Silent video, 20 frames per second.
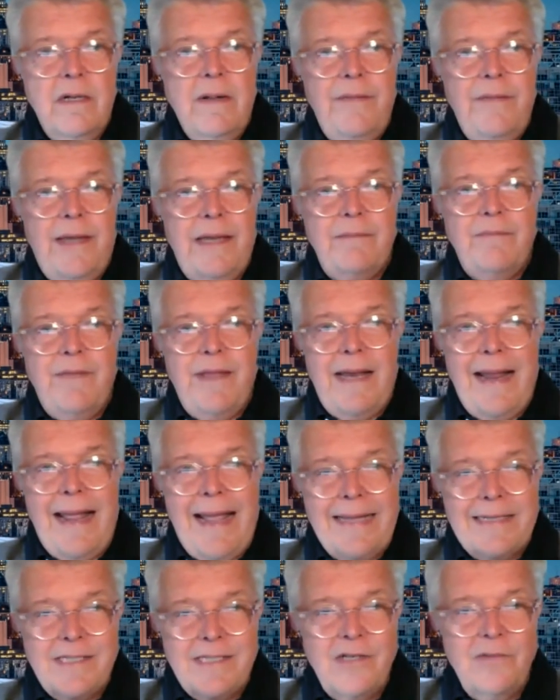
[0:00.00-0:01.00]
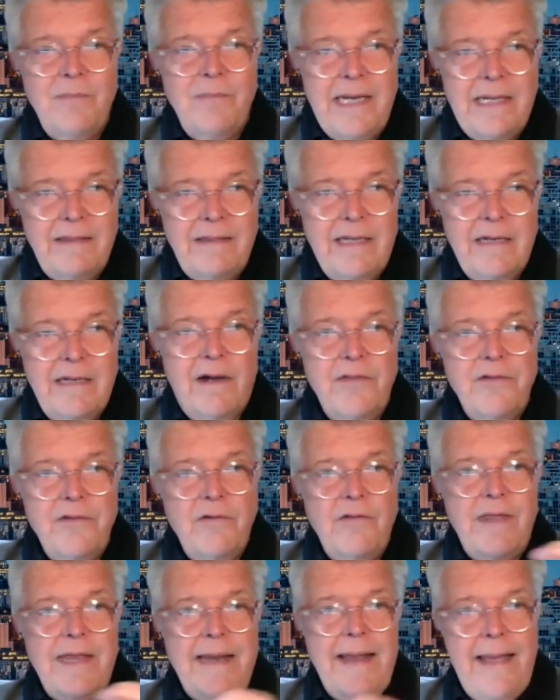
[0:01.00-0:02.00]
that has to make the
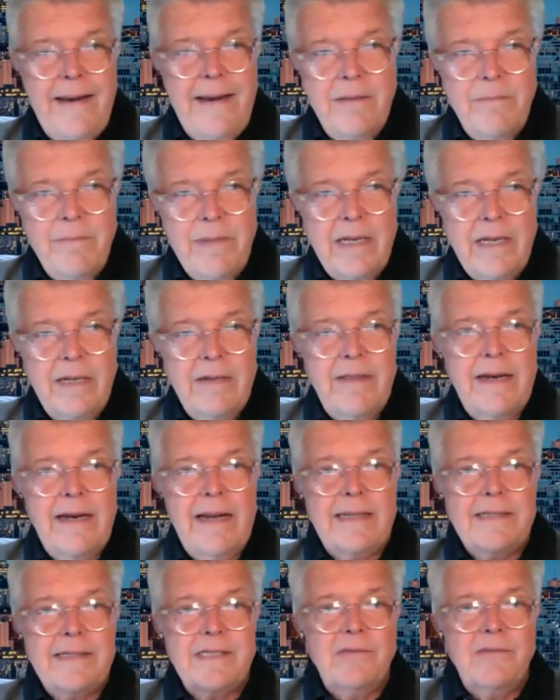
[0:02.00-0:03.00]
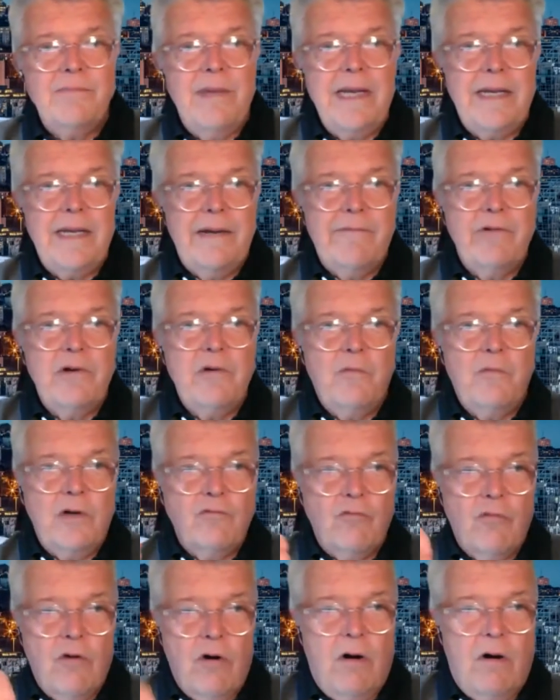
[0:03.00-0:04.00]
other the enemy, that has to make
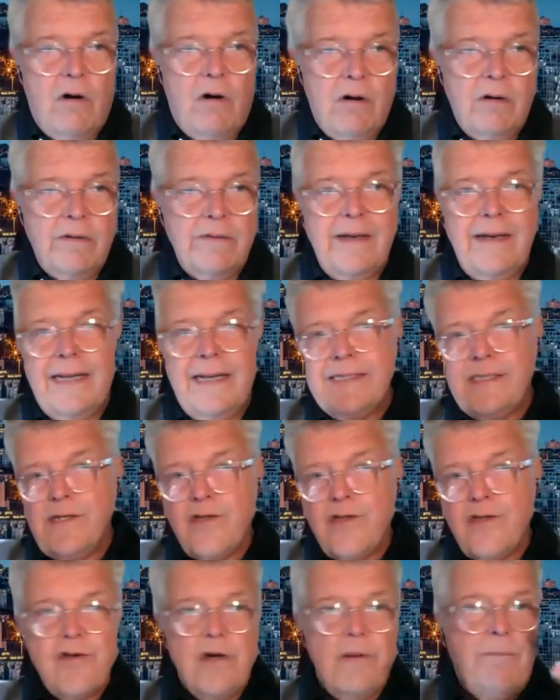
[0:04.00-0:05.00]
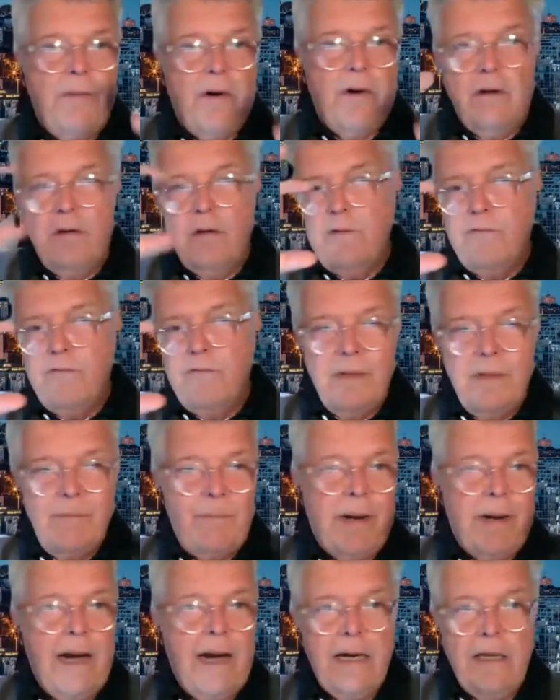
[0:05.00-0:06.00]
everyone wrong, that has to jump all over and
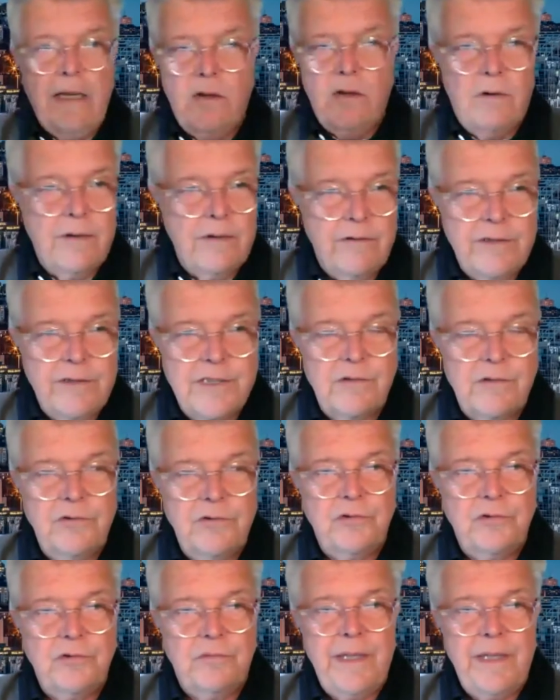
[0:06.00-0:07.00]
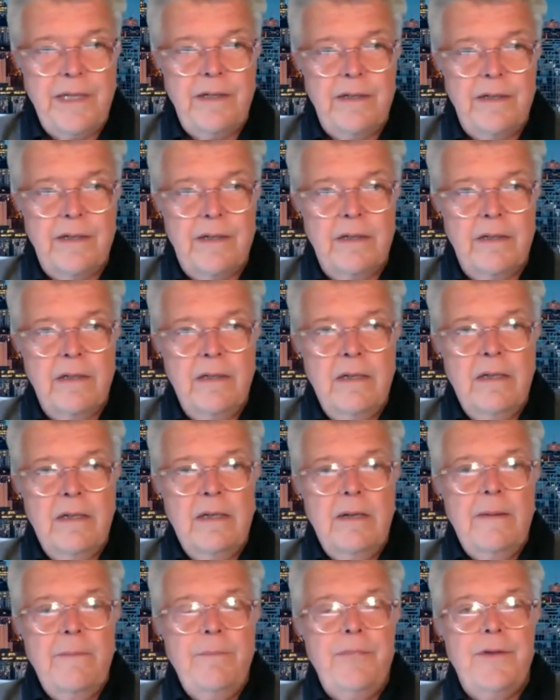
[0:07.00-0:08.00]
pile on social media.
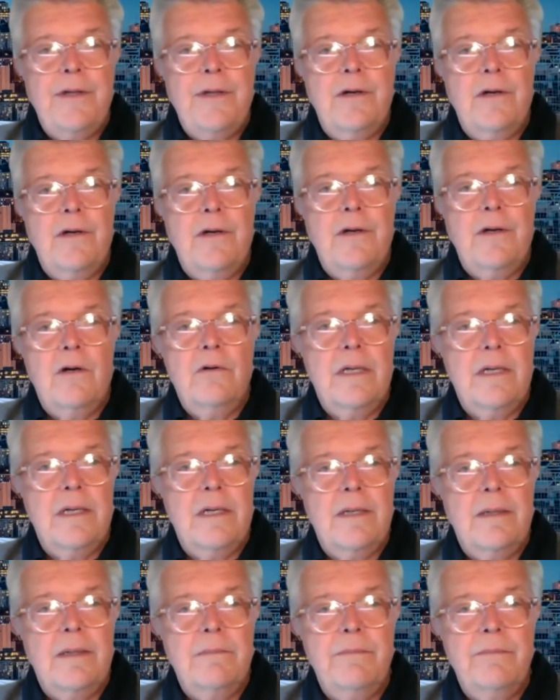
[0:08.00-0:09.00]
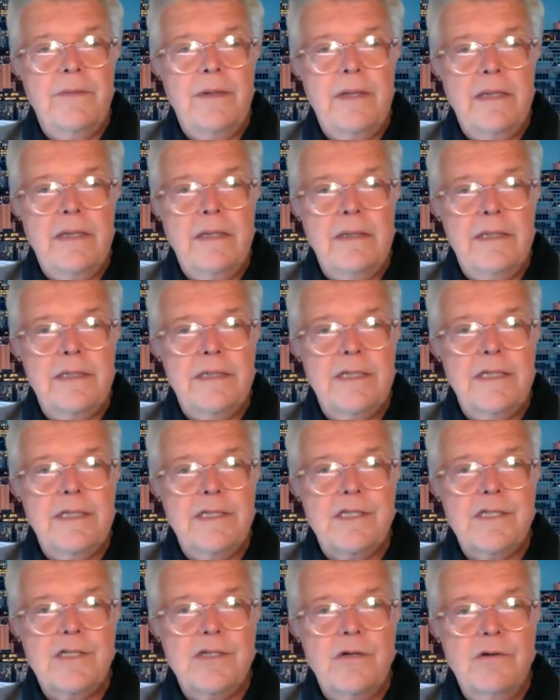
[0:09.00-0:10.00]
You know,
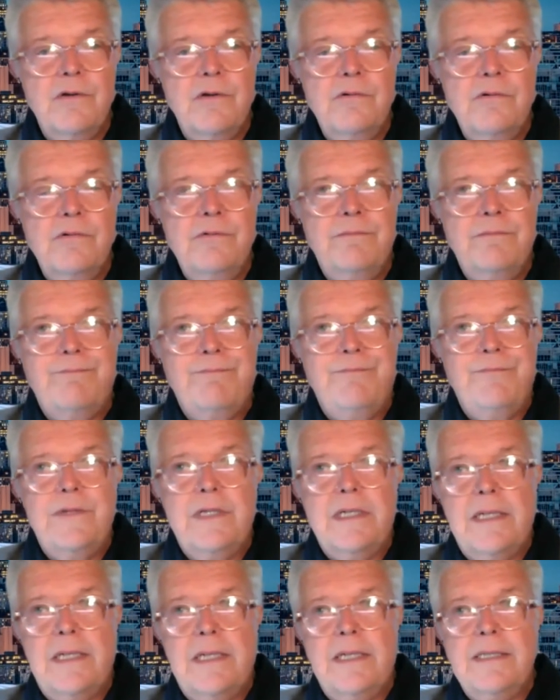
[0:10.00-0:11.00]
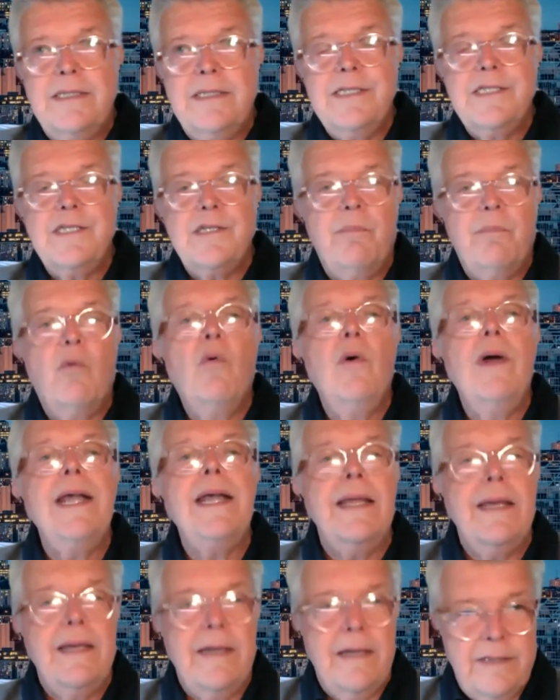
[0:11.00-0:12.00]
it's so
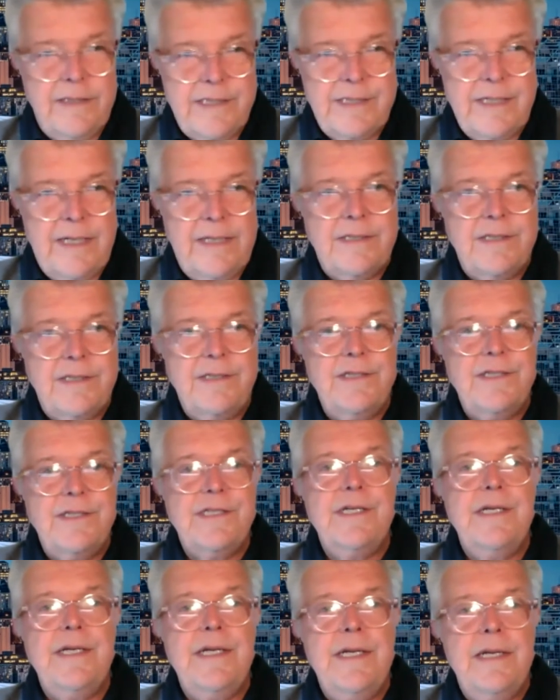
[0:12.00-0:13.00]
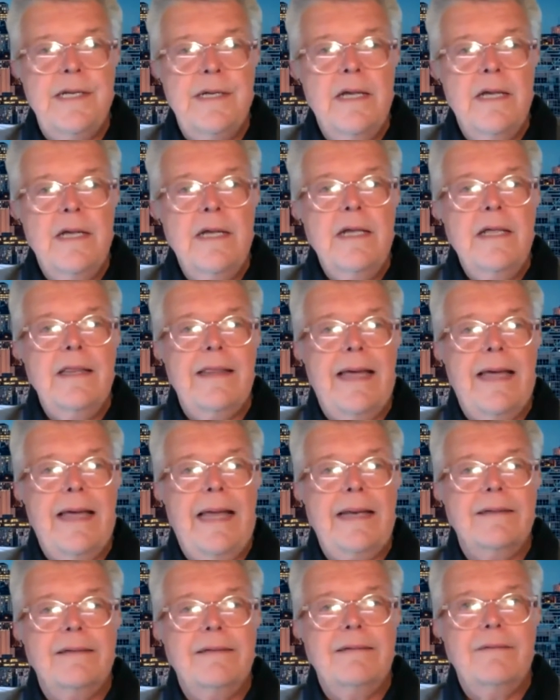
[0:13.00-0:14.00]
disappointing in a sense to see
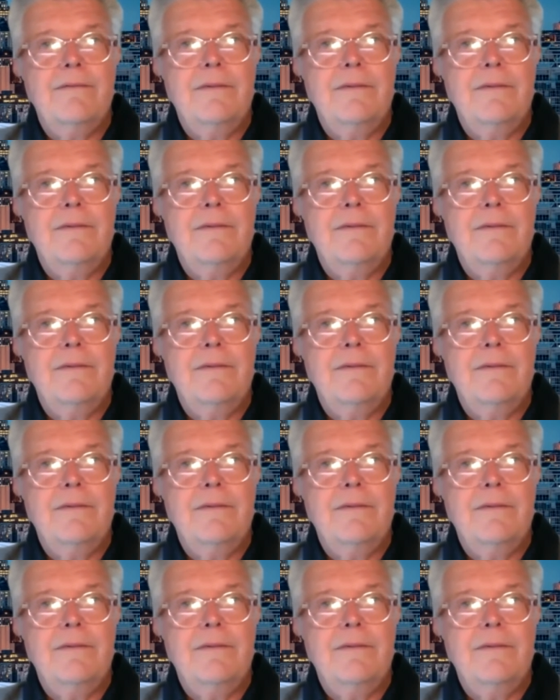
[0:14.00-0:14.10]
that,